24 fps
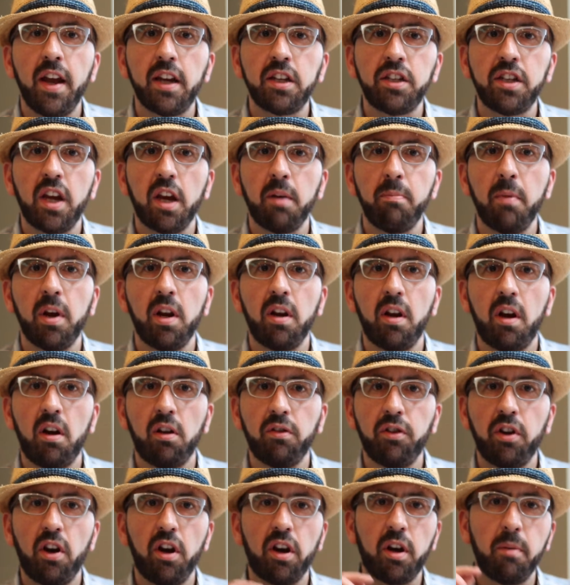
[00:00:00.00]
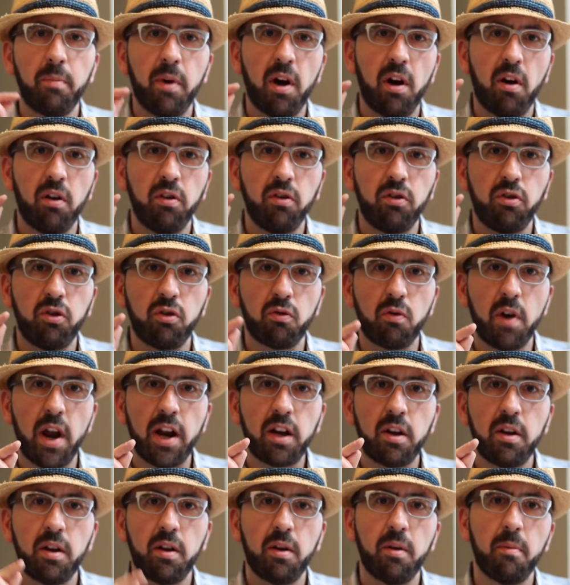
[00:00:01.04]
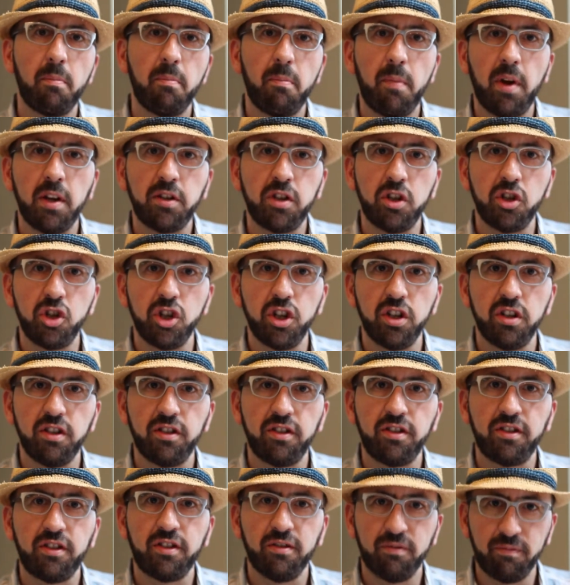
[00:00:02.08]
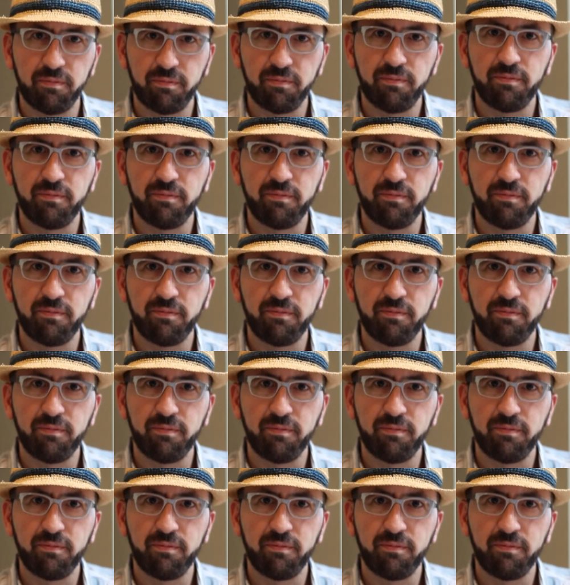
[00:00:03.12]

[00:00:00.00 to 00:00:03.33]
next segment I'll talk about direct messages.